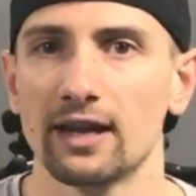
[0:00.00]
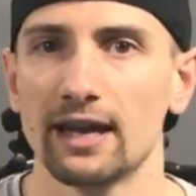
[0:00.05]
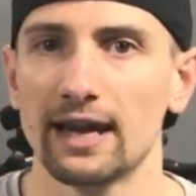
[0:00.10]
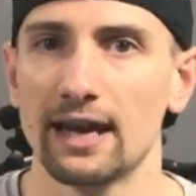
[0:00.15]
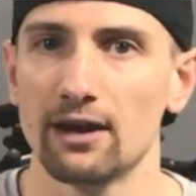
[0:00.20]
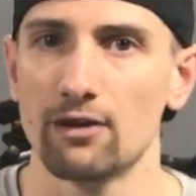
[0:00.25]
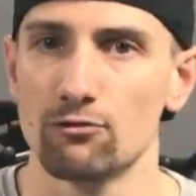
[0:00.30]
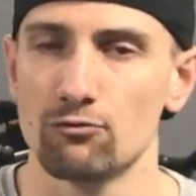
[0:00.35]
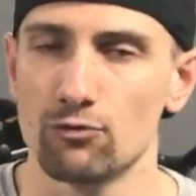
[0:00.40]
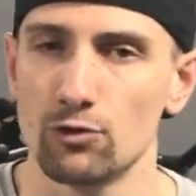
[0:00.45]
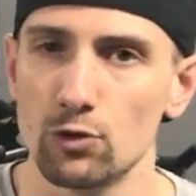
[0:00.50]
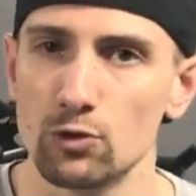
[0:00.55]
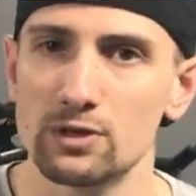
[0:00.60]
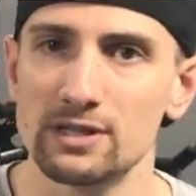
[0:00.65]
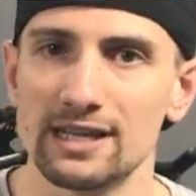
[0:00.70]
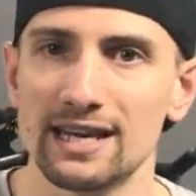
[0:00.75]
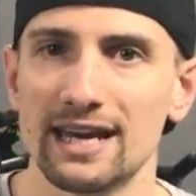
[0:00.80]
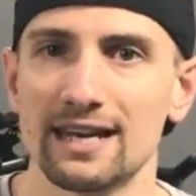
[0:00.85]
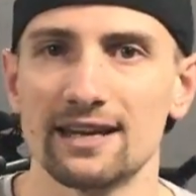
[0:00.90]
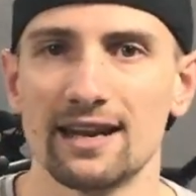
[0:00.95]
a
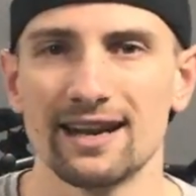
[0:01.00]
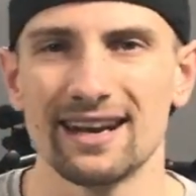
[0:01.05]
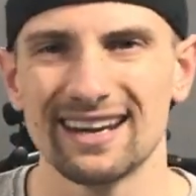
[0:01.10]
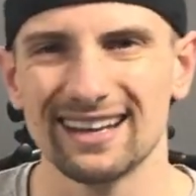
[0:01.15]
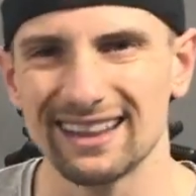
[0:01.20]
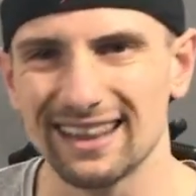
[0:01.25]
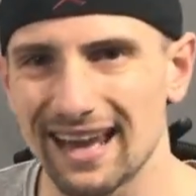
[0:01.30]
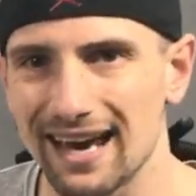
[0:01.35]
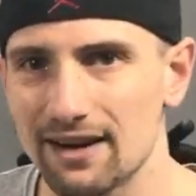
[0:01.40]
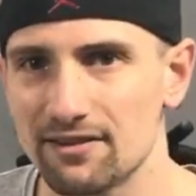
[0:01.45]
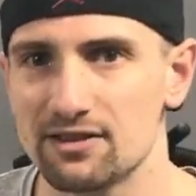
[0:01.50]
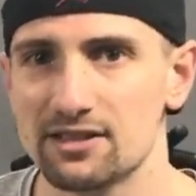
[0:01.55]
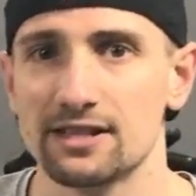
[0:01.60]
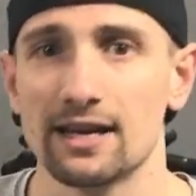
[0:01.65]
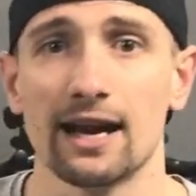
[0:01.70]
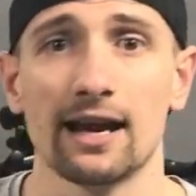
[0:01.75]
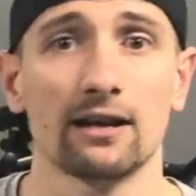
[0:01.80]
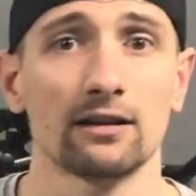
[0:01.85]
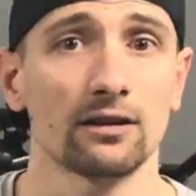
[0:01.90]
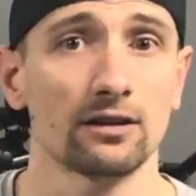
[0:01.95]
routine and a
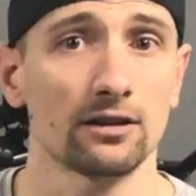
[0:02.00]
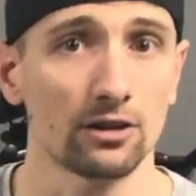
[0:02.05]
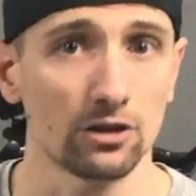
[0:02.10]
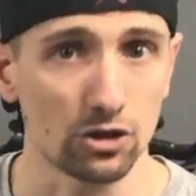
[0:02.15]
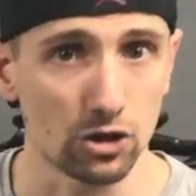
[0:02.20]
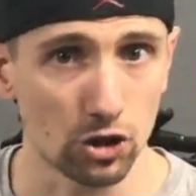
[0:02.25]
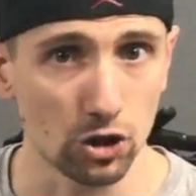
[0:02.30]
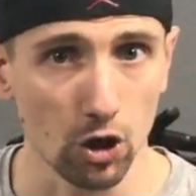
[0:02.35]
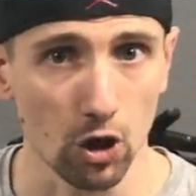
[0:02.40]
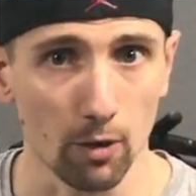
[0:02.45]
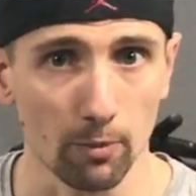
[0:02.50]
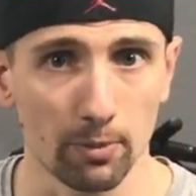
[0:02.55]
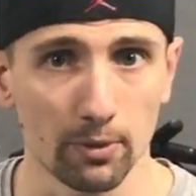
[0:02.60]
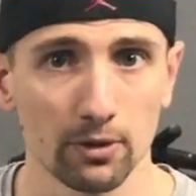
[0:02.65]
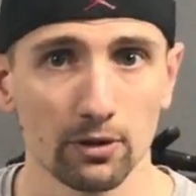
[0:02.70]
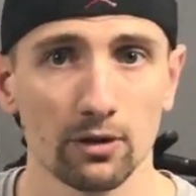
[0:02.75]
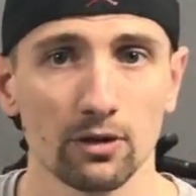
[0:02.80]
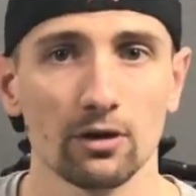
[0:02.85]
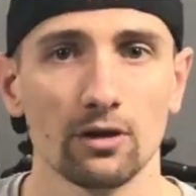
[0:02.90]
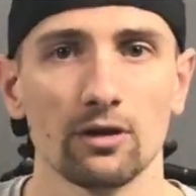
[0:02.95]
lifestyle and a job
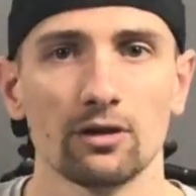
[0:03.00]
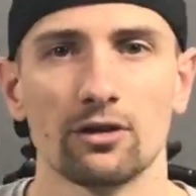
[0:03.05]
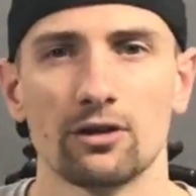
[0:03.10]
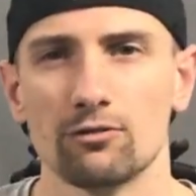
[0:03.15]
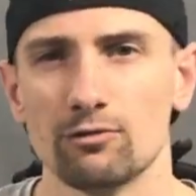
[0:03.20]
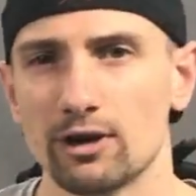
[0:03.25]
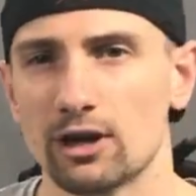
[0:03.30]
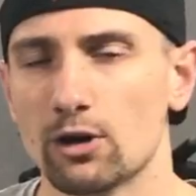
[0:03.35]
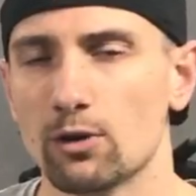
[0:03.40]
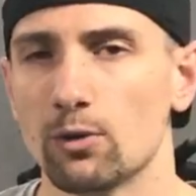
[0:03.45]
that,